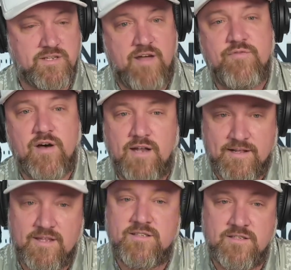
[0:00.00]
And I felt
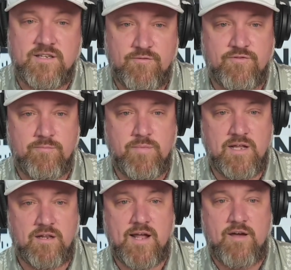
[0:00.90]
like this is it for me.
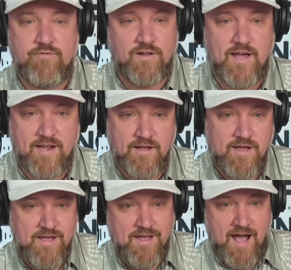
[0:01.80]
Like I felt like
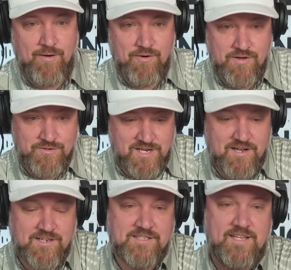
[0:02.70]
it was like
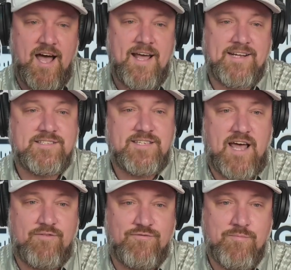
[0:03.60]
a design
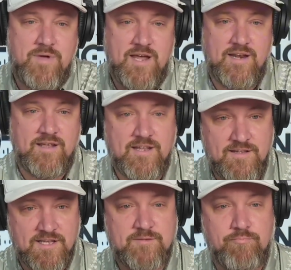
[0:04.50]
set for me to get in
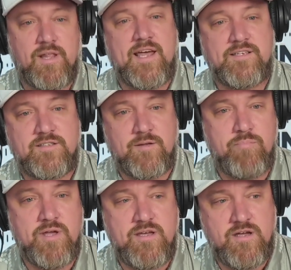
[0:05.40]
this place, to
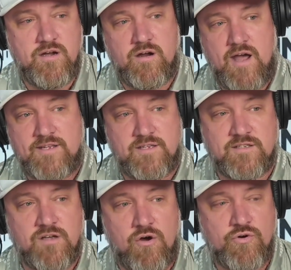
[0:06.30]
be here as
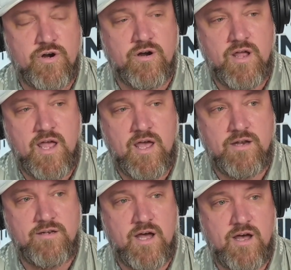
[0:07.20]
this owner.
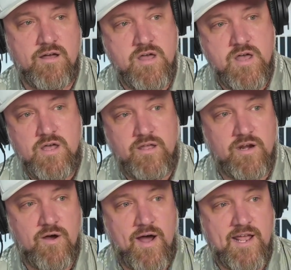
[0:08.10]
And, I
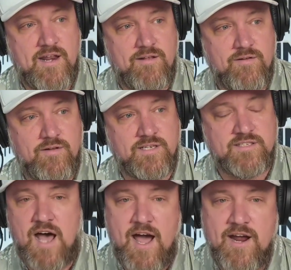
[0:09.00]
didn't
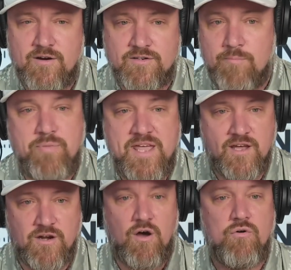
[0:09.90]
desire to be
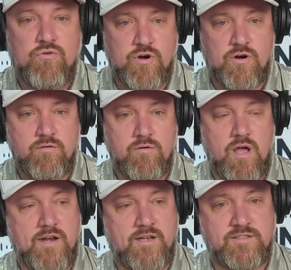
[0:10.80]
an owner.
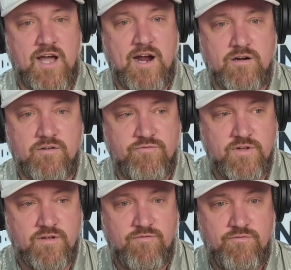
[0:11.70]
I desire
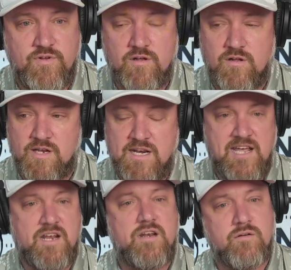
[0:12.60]
to fill a
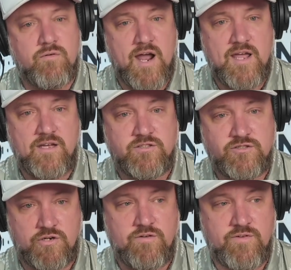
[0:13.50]
need, right, and
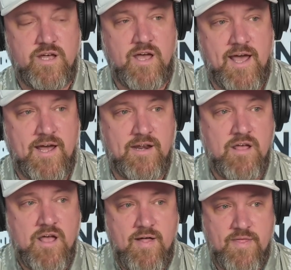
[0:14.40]
serve it. And
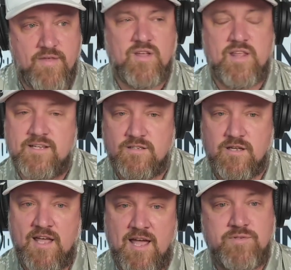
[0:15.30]
I think that's the
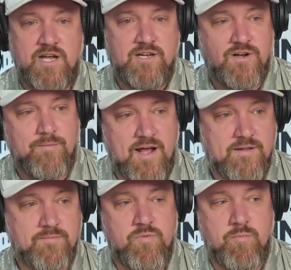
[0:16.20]
game changer. I'm not
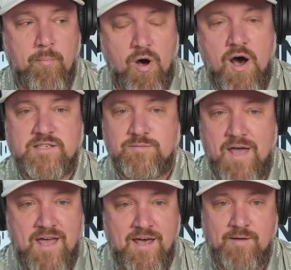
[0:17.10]
the boss
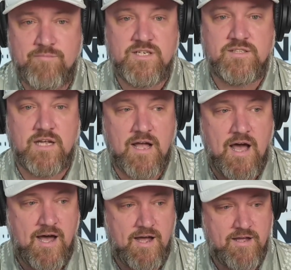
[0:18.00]
man. I'm just a
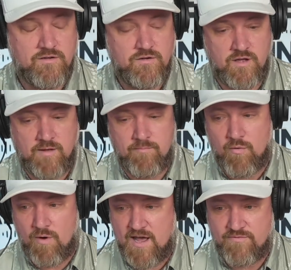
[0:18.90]
guy and my
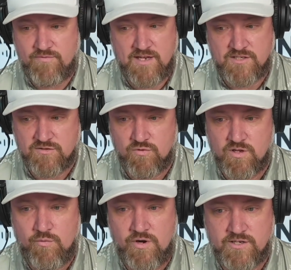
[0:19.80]
wife that just
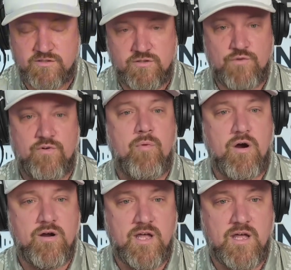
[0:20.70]
really wanted to serve a
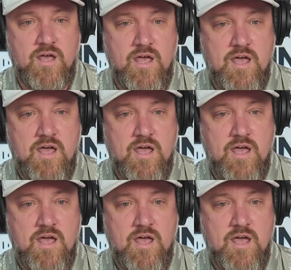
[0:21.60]
market.